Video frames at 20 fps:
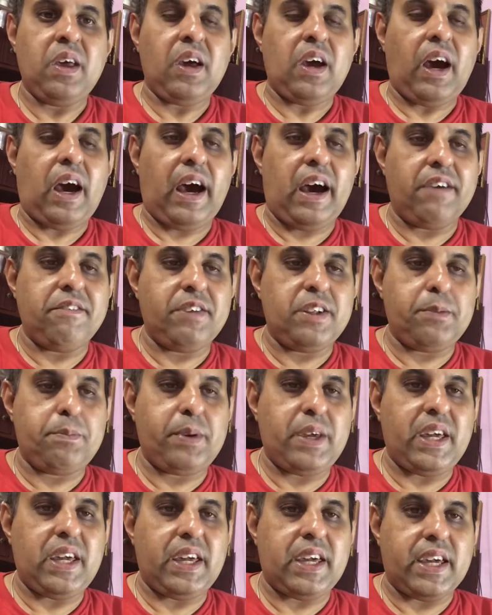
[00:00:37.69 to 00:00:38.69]
I will
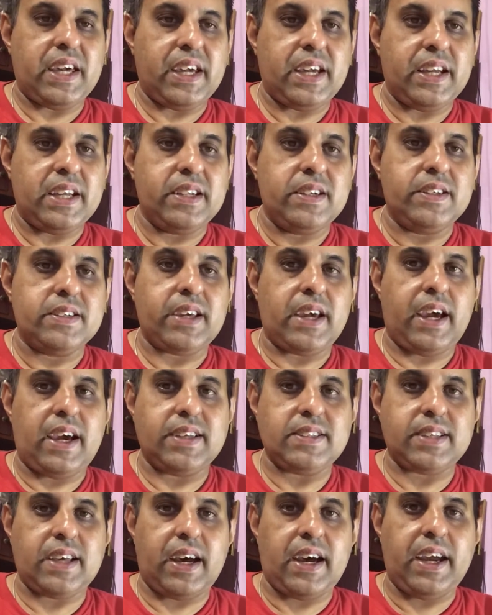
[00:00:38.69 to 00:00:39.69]
be healed
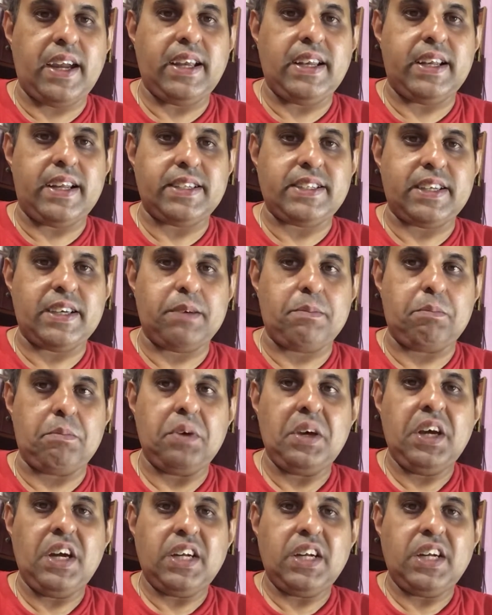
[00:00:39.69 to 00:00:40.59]
as I let Him